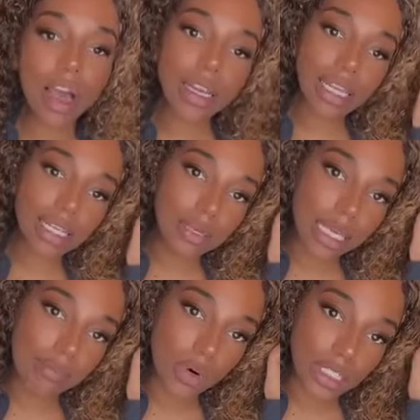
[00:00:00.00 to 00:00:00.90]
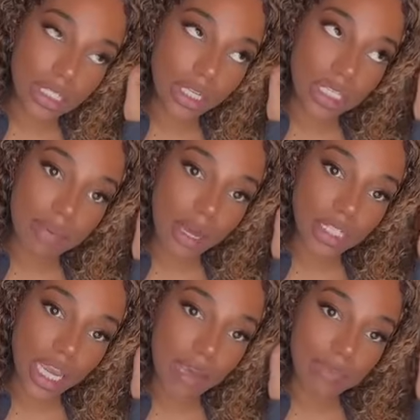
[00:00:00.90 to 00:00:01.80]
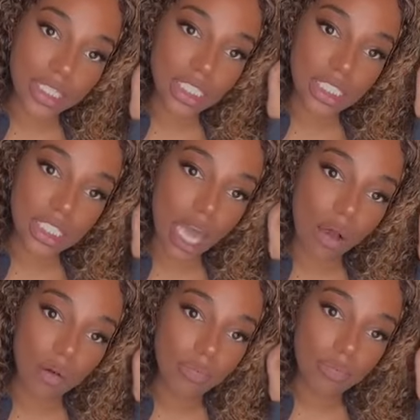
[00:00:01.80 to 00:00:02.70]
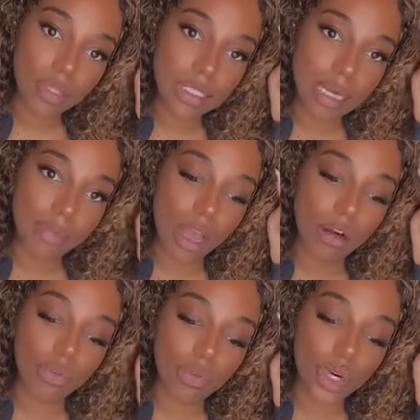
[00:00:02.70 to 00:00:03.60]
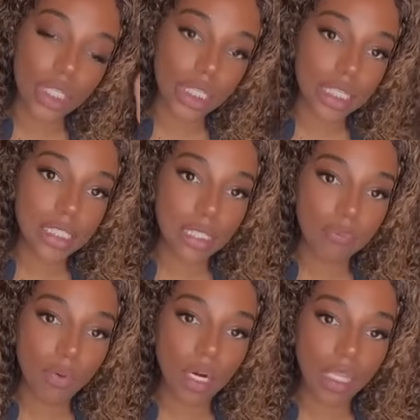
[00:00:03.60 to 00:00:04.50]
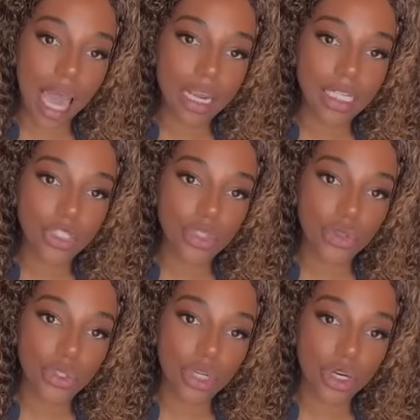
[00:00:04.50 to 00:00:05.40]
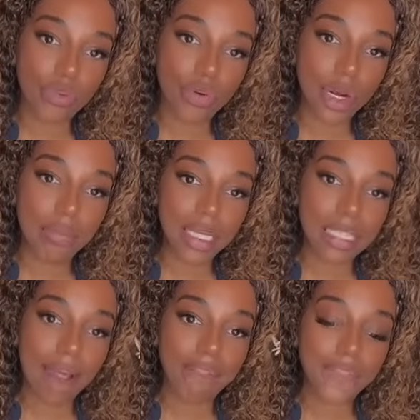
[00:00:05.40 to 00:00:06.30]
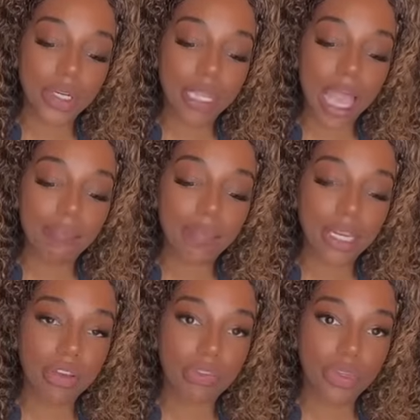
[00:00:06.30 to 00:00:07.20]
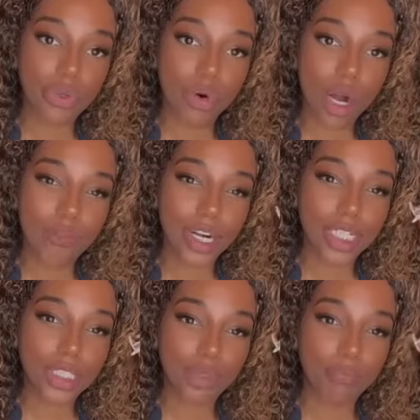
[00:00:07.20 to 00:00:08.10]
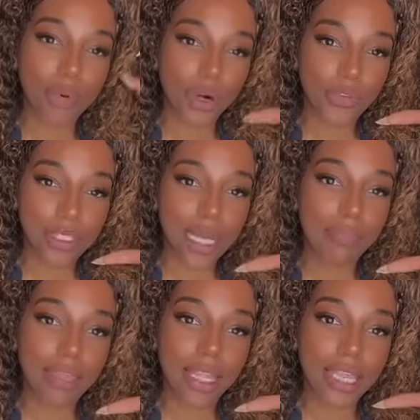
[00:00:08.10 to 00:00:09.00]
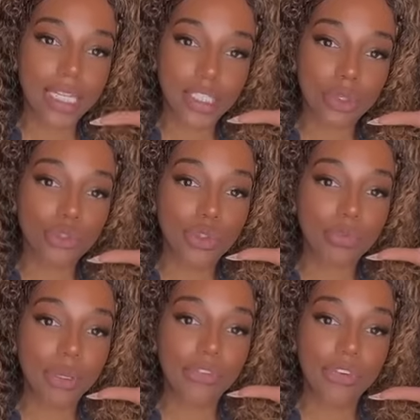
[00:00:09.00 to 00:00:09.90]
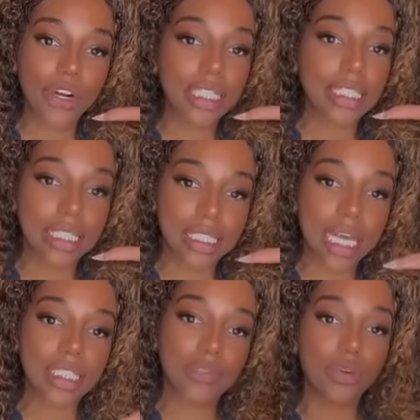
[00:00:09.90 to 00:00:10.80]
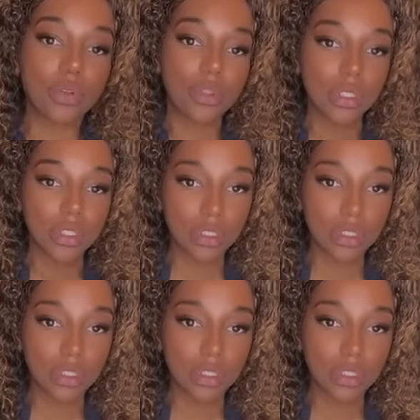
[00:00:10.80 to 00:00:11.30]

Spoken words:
of y'all need to get more serious about your ambitions, though. Some of y'all really need to pour a lot into your career because I feel like many of you are ready to birth something that's going to be very successful.